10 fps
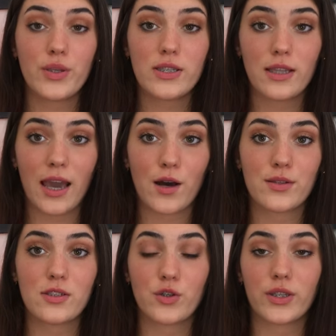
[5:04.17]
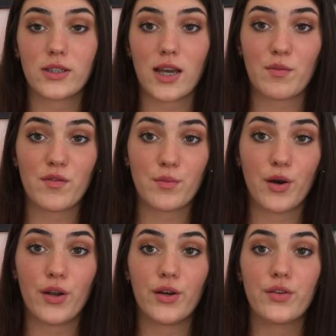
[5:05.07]
ones in the house during the time of the
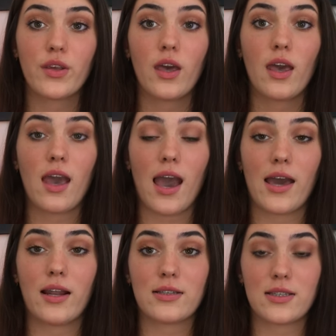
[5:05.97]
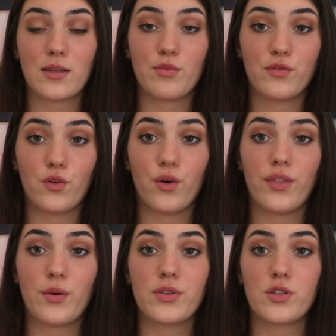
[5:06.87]
murders and as I said before
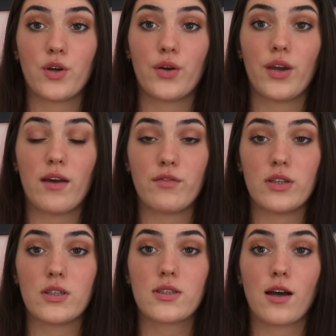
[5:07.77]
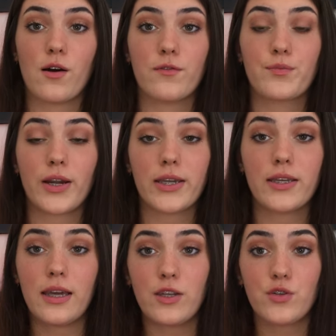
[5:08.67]
there was no evidence of breaking
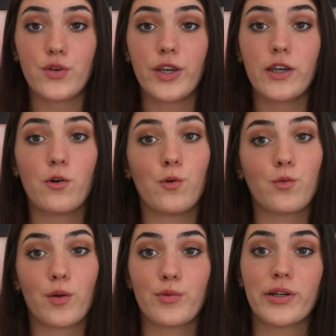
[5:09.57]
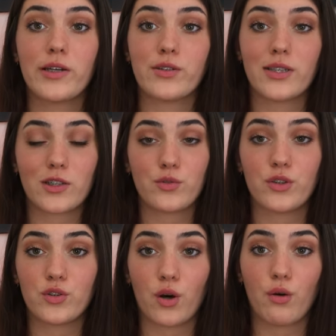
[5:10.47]
and entering or robbery or sexual
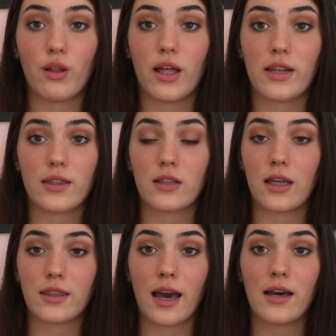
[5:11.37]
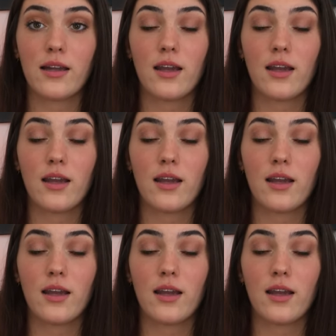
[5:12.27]
assault or anything like that